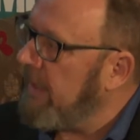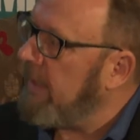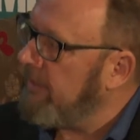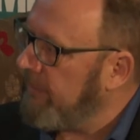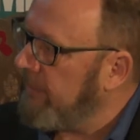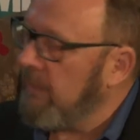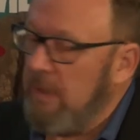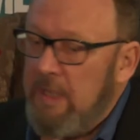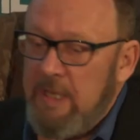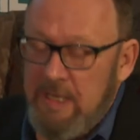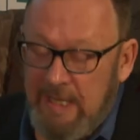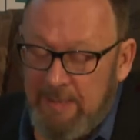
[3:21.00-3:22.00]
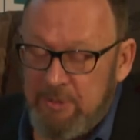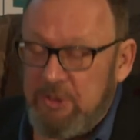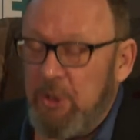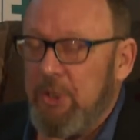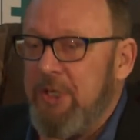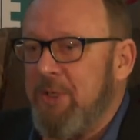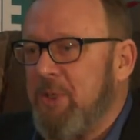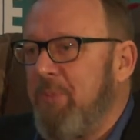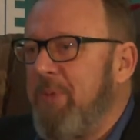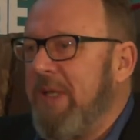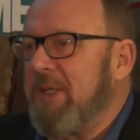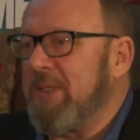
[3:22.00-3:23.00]
Yeah. I was looking at the
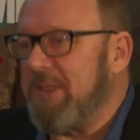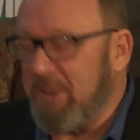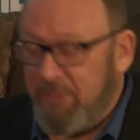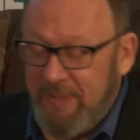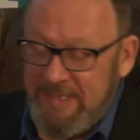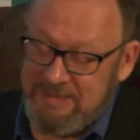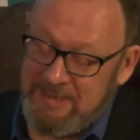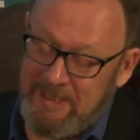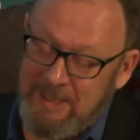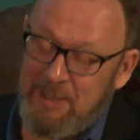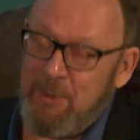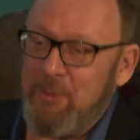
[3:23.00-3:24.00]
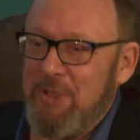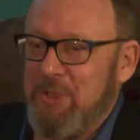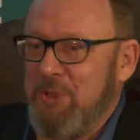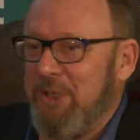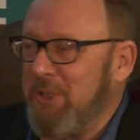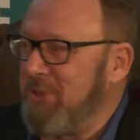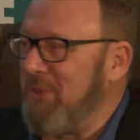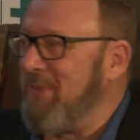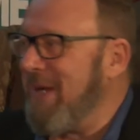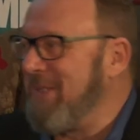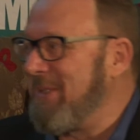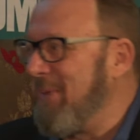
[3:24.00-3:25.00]
pedestal basin, and I don't want to joke too
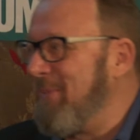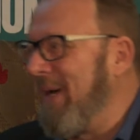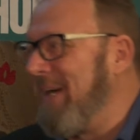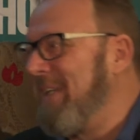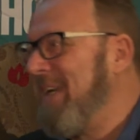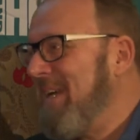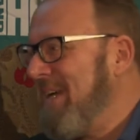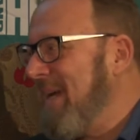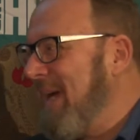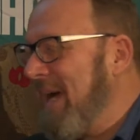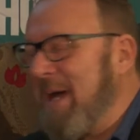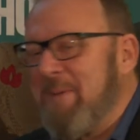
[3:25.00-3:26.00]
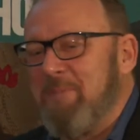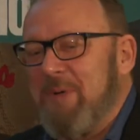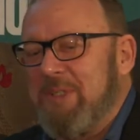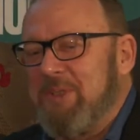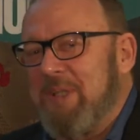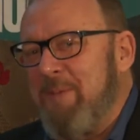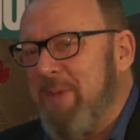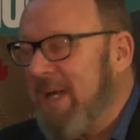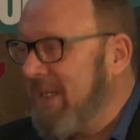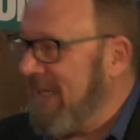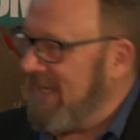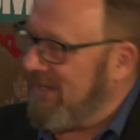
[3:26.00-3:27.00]
much about, but do they
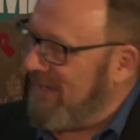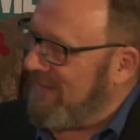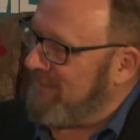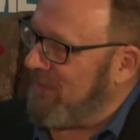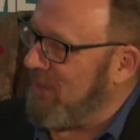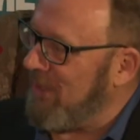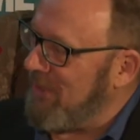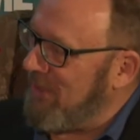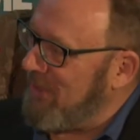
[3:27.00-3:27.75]
make that in avocado